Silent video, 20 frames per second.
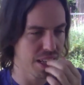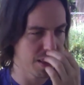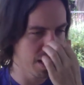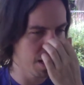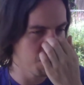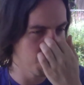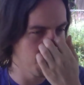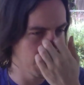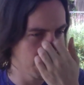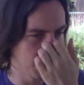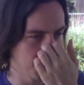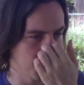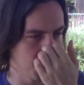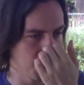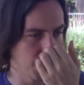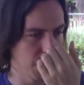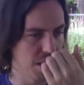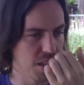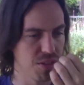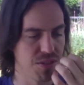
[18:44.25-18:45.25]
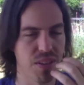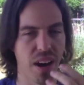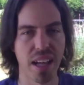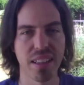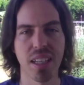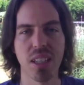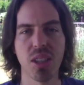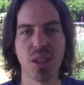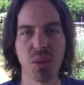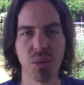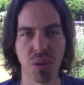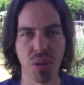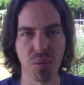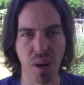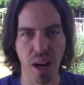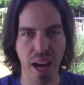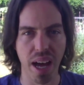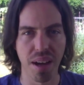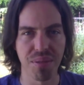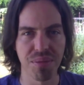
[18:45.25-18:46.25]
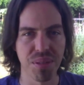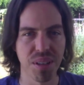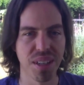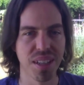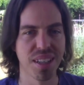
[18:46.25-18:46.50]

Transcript: And then when you finally do arrive,